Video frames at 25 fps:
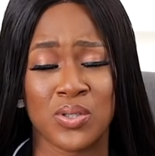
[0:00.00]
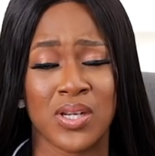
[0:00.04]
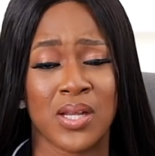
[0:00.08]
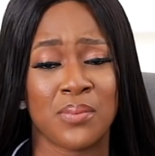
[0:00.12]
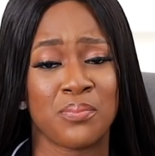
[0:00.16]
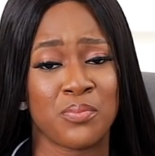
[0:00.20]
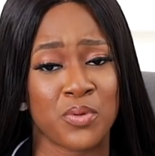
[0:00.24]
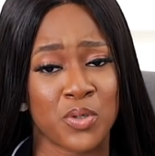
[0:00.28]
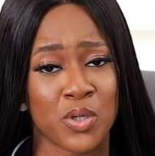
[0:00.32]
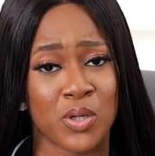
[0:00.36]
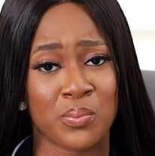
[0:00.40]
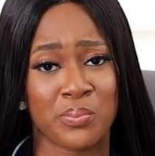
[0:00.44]
you
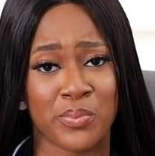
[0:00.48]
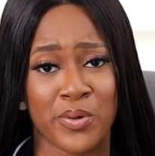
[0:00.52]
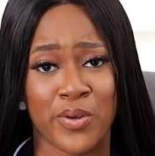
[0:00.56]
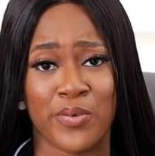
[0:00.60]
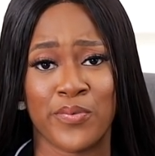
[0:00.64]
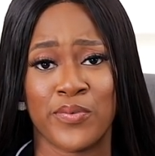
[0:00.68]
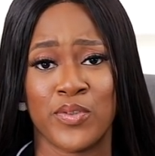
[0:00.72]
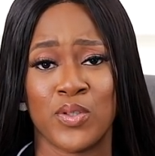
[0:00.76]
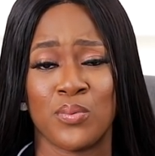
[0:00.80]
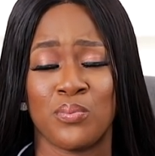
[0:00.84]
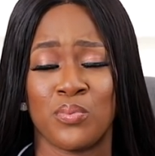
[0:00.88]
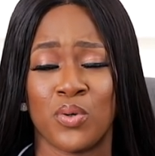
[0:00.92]
can put on
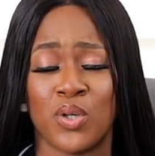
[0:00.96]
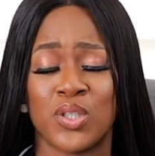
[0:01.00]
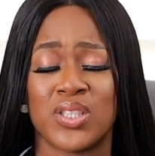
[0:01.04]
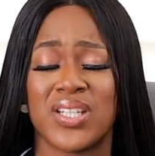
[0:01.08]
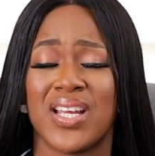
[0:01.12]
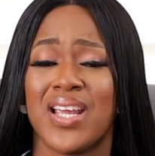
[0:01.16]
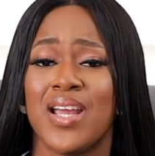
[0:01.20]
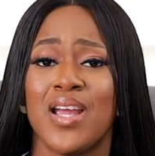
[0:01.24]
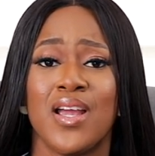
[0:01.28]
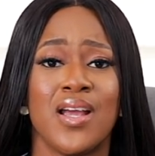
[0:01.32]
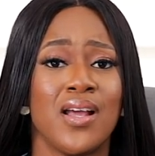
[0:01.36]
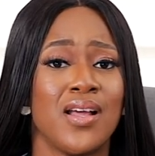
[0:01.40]
perfume.
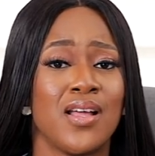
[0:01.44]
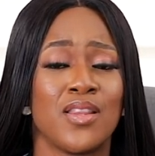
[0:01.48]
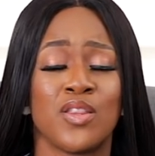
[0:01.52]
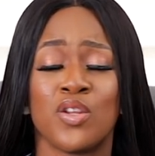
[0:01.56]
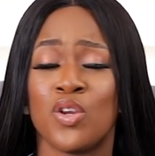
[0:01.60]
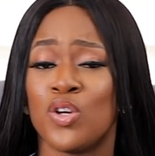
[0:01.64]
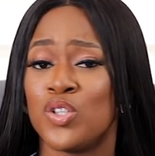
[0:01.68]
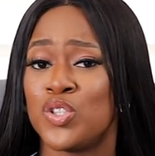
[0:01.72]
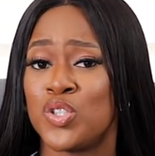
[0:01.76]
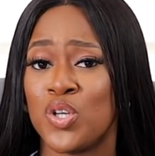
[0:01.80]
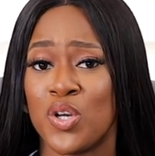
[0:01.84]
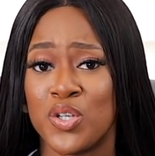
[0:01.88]
But
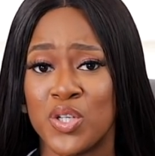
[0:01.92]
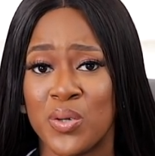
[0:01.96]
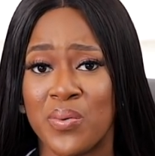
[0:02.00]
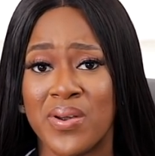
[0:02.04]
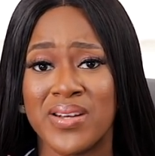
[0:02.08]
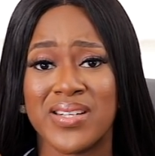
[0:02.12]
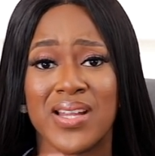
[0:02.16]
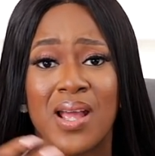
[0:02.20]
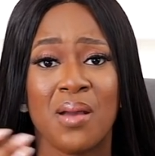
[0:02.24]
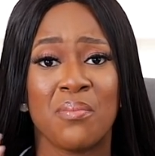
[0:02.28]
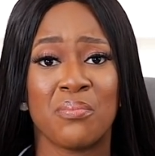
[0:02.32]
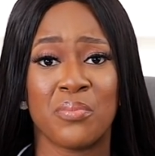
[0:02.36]
your
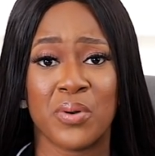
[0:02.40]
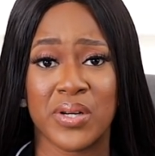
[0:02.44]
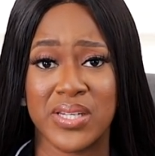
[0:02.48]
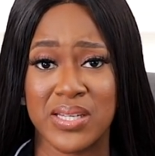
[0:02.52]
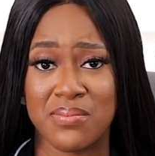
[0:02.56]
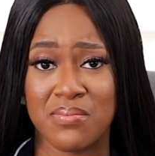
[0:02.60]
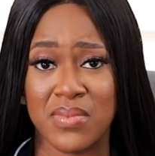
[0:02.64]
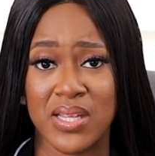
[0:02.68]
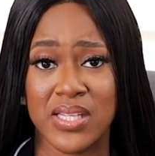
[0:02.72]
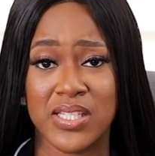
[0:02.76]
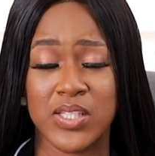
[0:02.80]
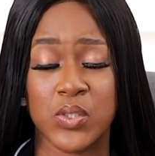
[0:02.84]
deodorant and
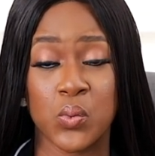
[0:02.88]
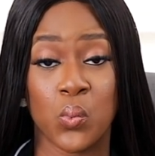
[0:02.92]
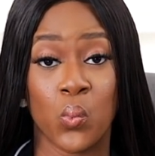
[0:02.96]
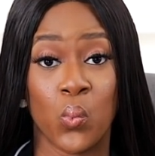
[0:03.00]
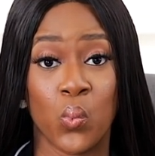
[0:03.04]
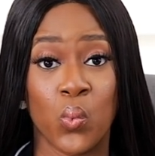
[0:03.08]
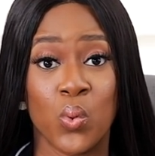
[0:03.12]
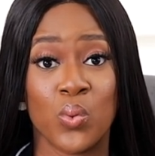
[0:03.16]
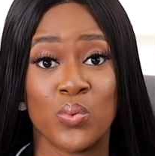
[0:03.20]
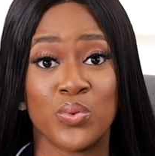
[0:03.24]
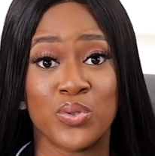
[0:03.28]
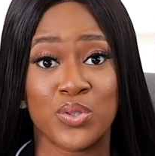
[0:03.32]
body
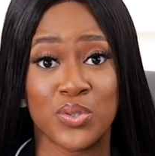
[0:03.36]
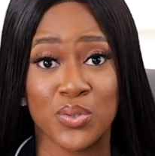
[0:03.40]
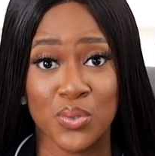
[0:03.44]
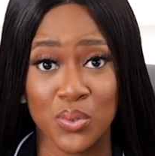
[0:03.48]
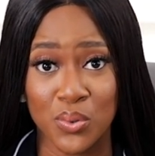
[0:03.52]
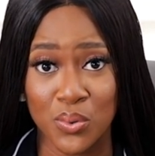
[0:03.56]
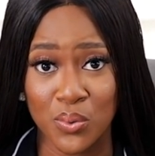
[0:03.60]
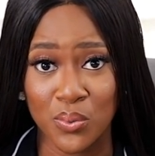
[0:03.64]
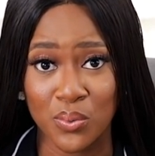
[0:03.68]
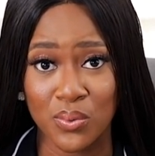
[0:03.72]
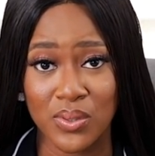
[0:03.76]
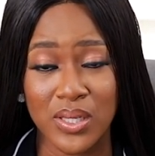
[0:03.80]
mist will
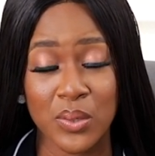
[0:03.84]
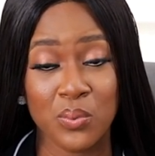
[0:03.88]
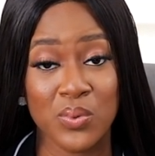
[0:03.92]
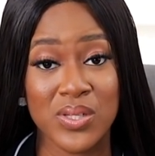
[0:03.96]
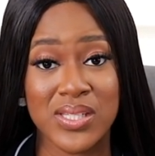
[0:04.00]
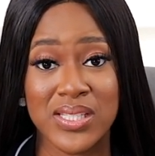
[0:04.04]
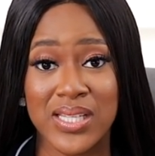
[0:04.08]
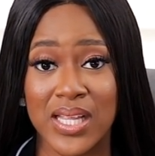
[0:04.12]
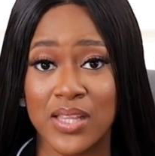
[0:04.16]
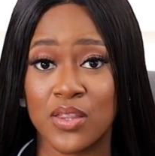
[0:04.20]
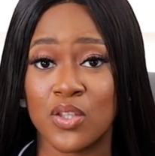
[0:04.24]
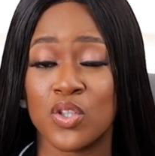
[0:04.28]
do. It
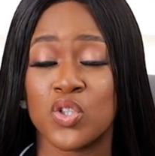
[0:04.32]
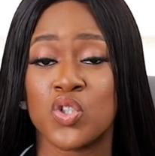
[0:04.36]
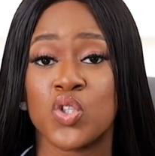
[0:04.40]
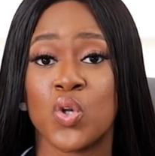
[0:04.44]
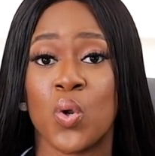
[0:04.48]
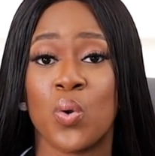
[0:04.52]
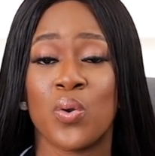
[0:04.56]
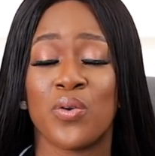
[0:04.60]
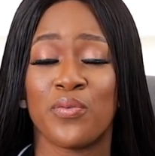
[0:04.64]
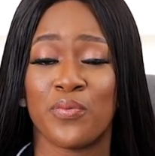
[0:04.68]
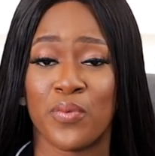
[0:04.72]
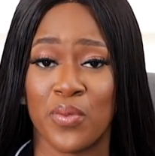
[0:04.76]
will set the
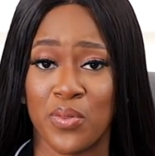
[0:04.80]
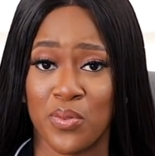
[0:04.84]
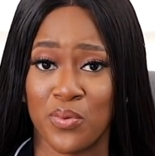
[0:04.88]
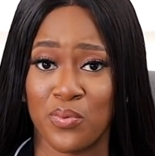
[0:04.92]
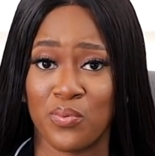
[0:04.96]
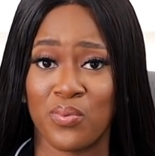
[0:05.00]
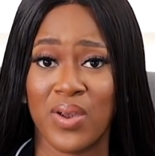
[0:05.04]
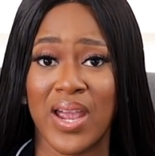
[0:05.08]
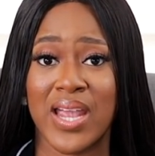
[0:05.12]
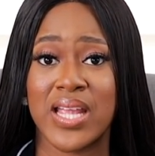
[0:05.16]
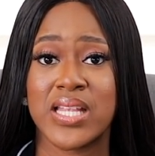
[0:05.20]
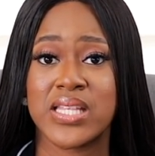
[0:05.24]
tone for
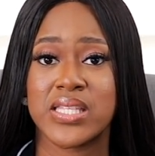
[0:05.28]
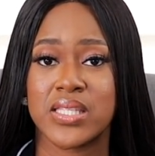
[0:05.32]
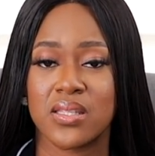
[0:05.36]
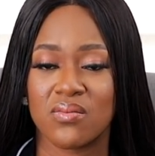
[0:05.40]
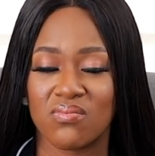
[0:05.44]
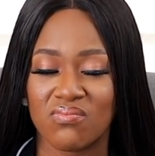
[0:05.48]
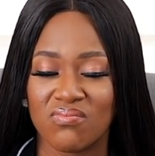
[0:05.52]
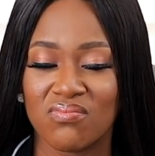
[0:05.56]
the right